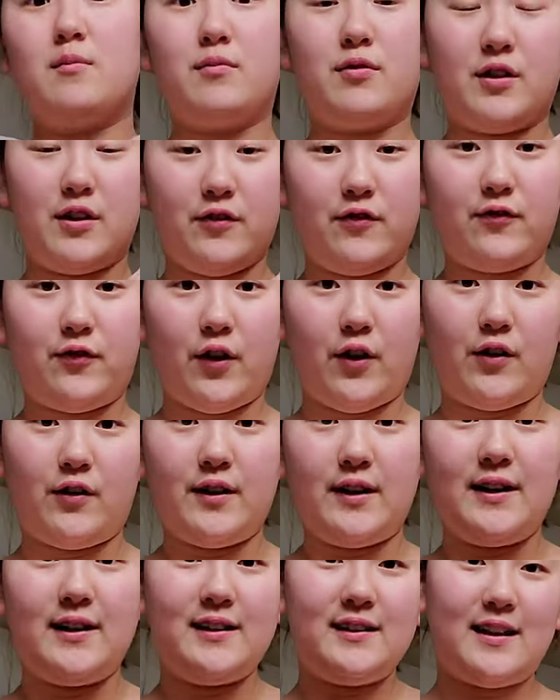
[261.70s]
prefer
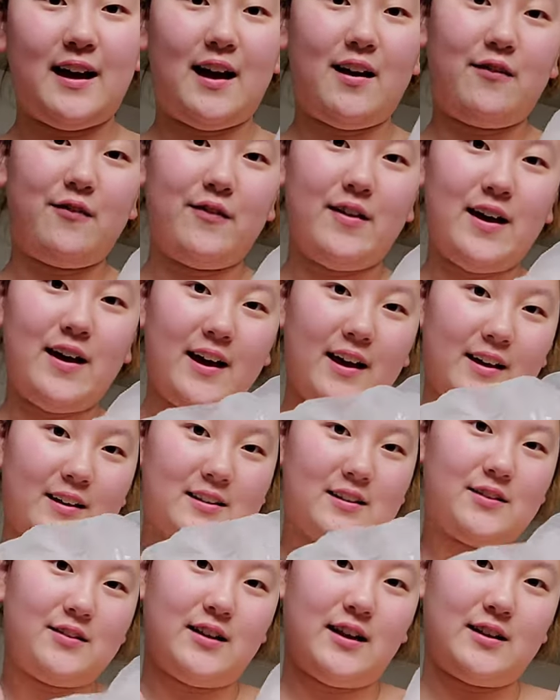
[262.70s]
it that way,
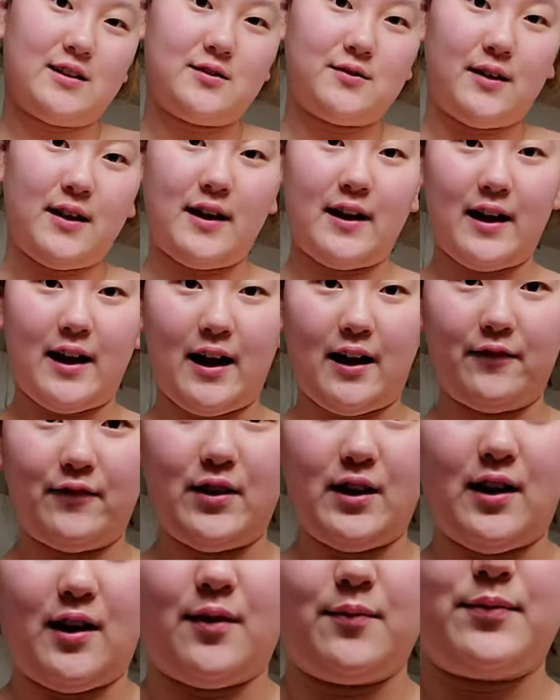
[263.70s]
so that's why I have
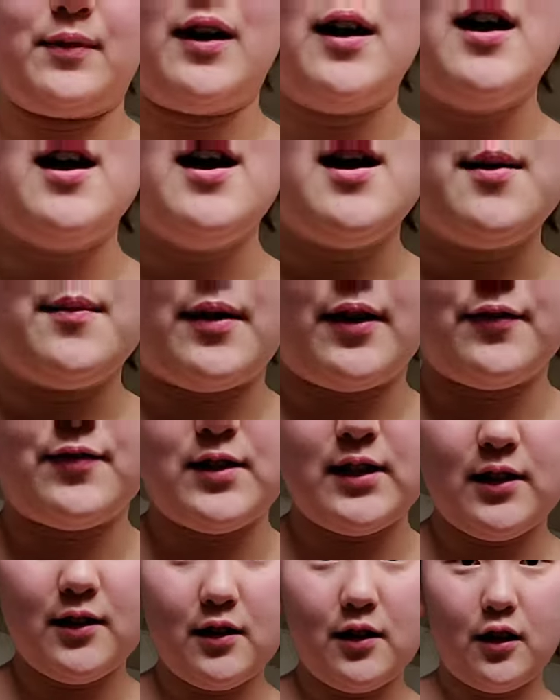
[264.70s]
it up there. But I've
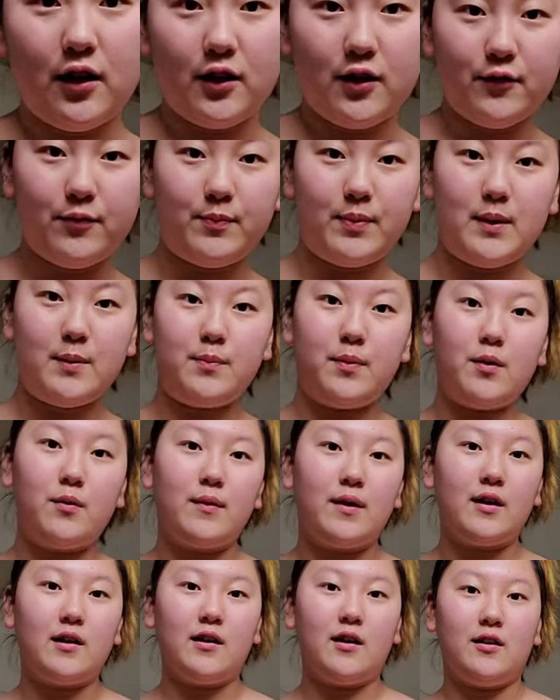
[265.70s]
seen a lot of people
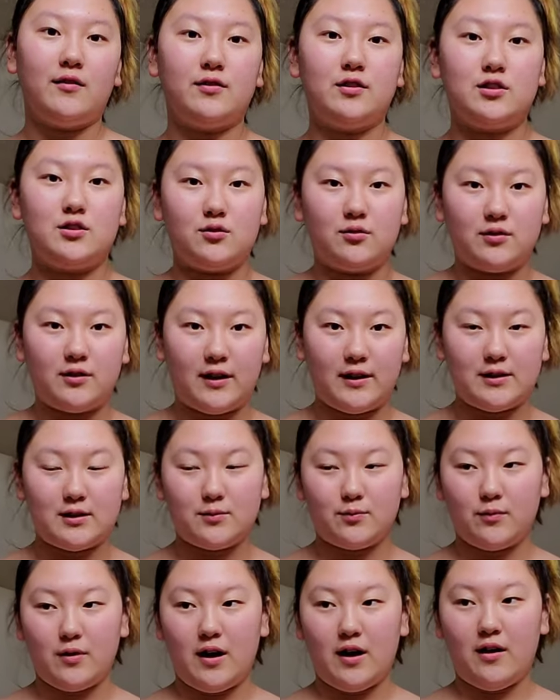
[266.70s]
wear it off the shoulder as
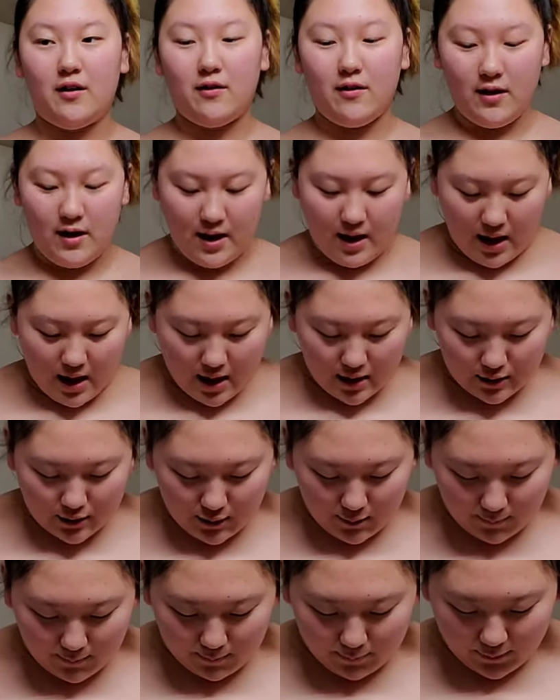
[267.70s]
well.
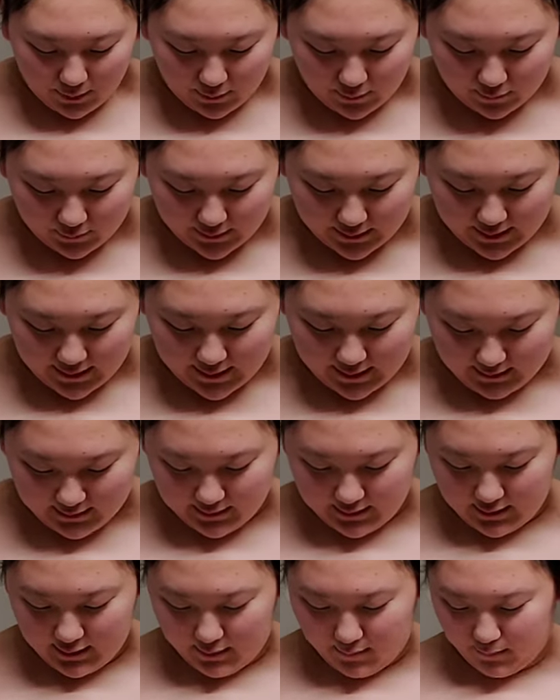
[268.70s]
The boning,
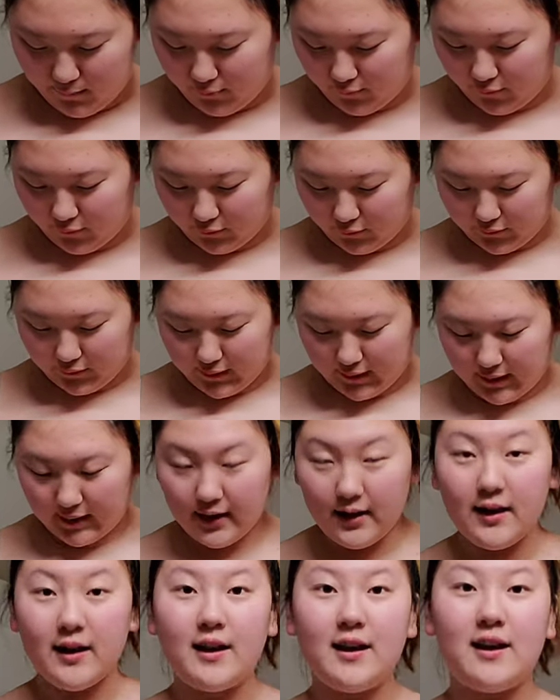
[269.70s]
the embroidery
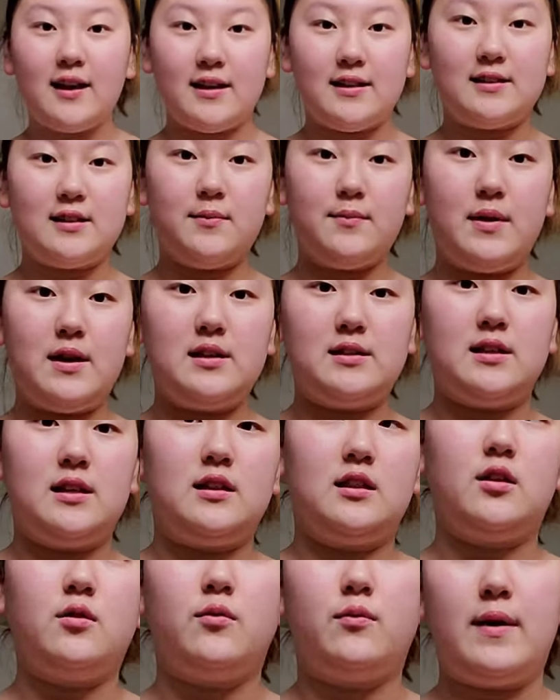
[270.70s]
is amazing.
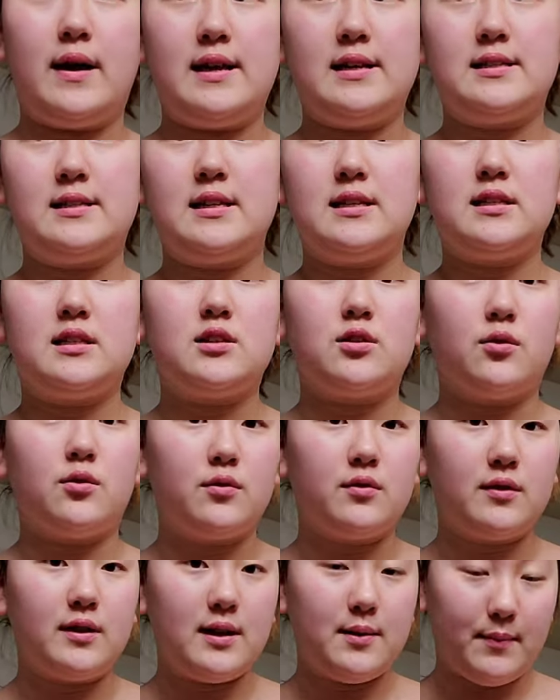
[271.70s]
The waist is
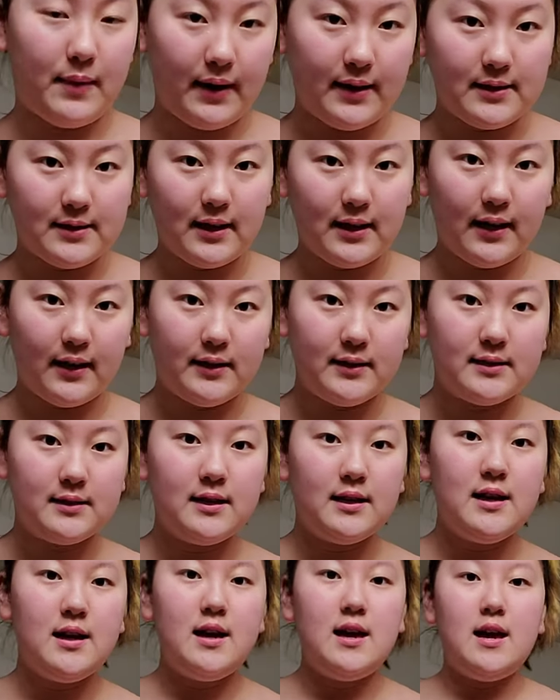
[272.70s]
totally my size.
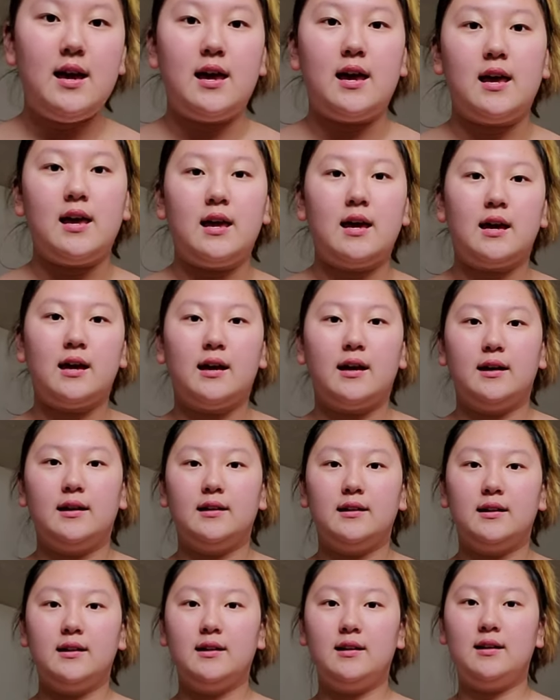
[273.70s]

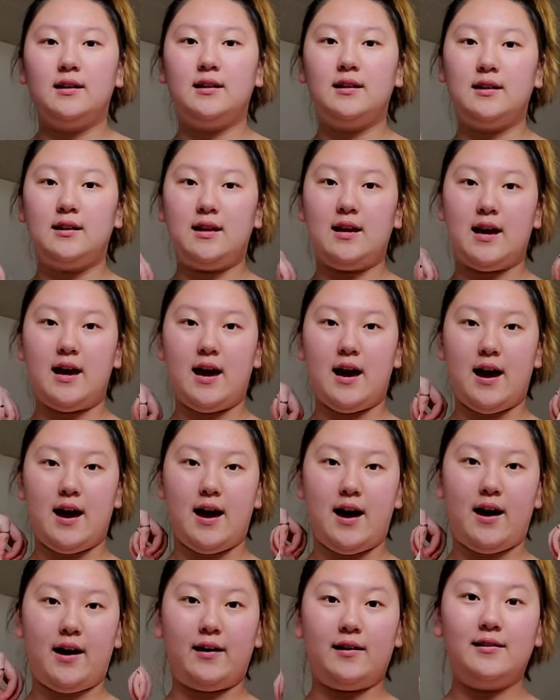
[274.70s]
And
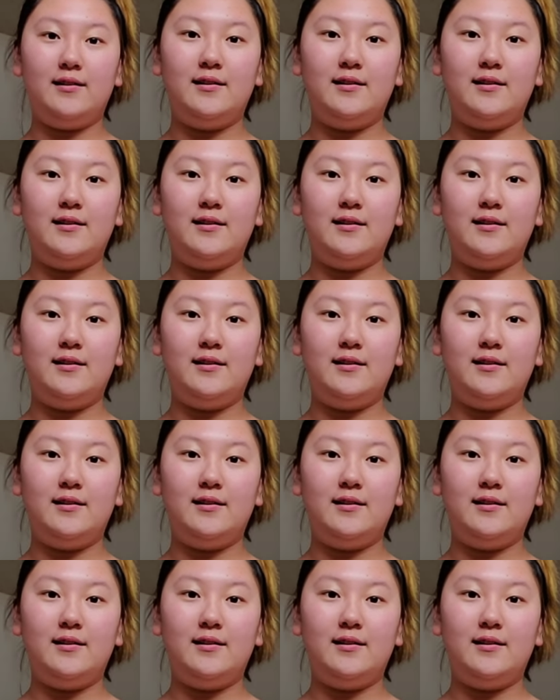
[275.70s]
yeah.